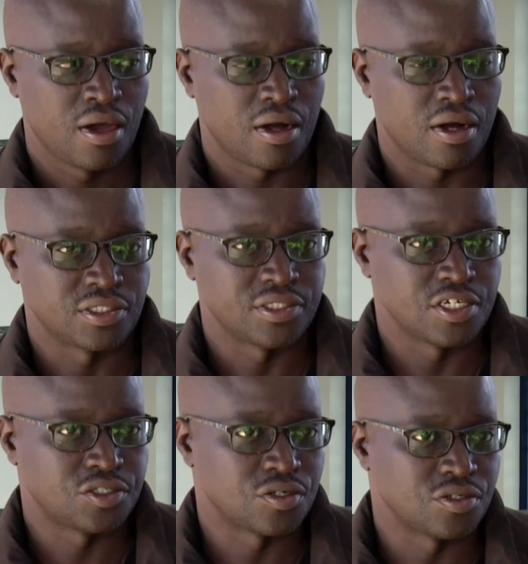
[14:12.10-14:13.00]

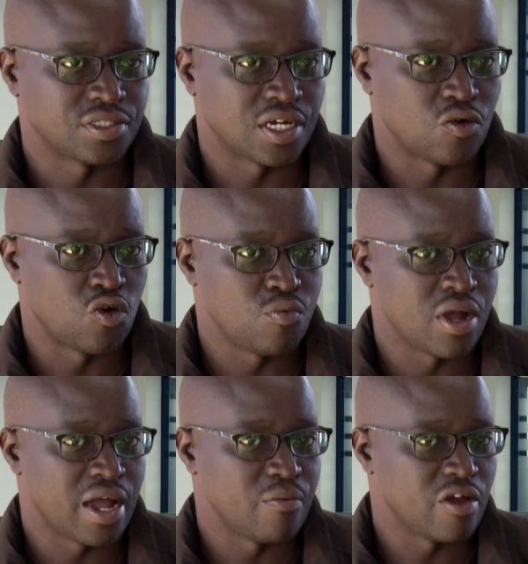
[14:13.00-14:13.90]
CSOs whom we
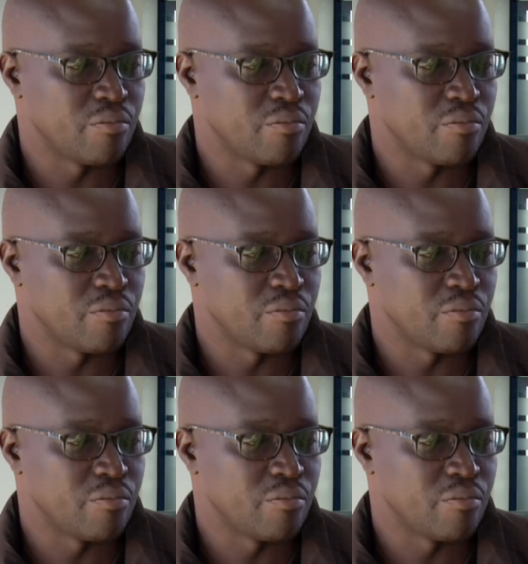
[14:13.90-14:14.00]
have